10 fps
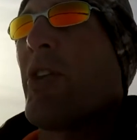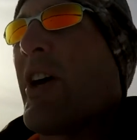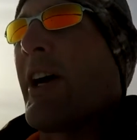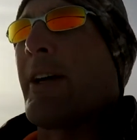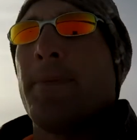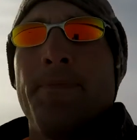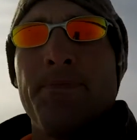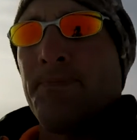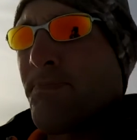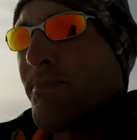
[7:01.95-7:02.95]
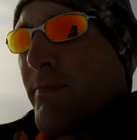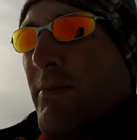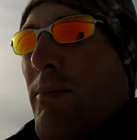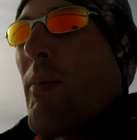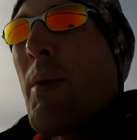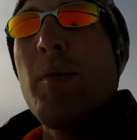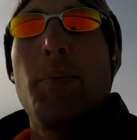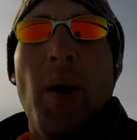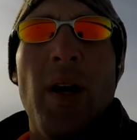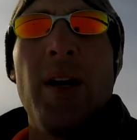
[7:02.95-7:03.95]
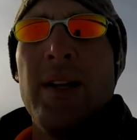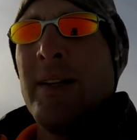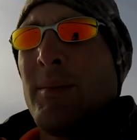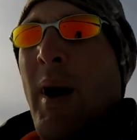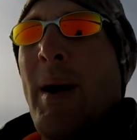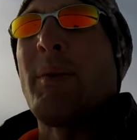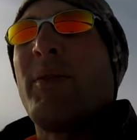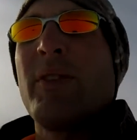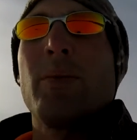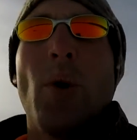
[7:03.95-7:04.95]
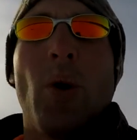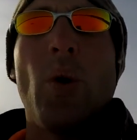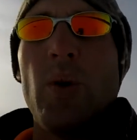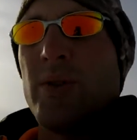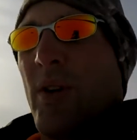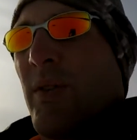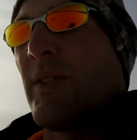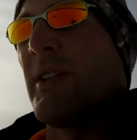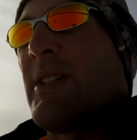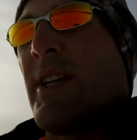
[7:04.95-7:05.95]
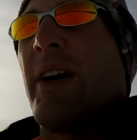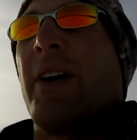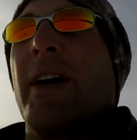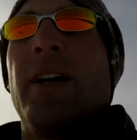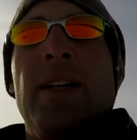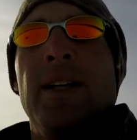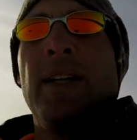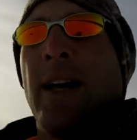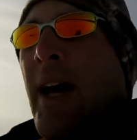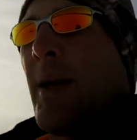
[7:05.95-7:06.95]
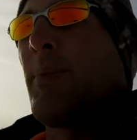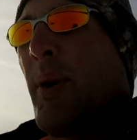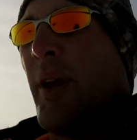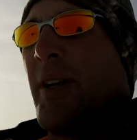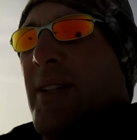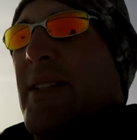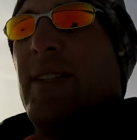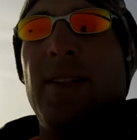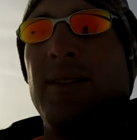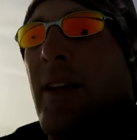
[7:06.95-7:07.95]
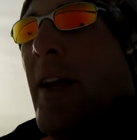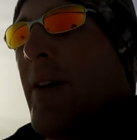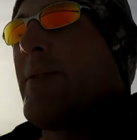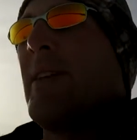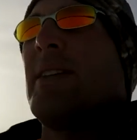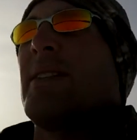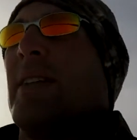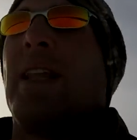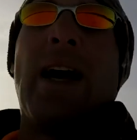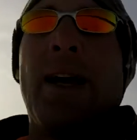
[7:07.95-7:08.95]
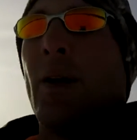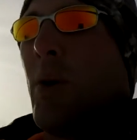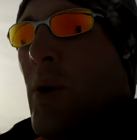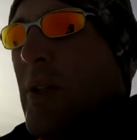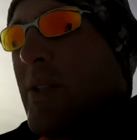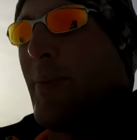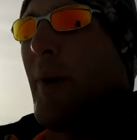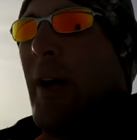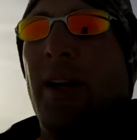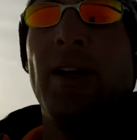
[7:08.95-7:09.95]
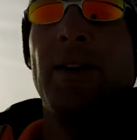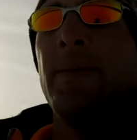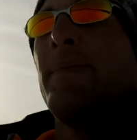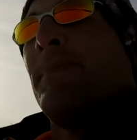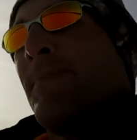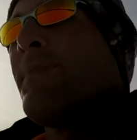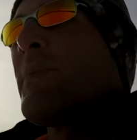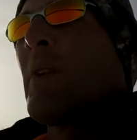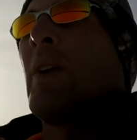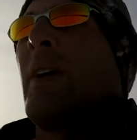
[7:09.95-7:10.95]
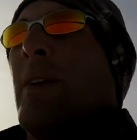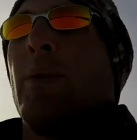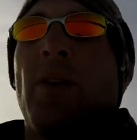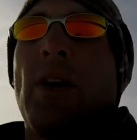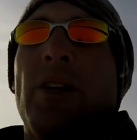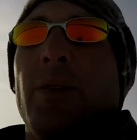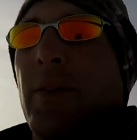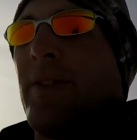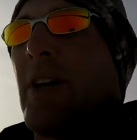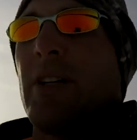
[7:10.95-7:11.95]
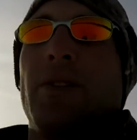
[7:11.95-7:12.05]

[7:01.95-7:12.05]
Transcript: thick. I'm gonna pop, pop a few more holes over in this area. I got a pretty good, you know, decent line of holes, but I think we caught we caught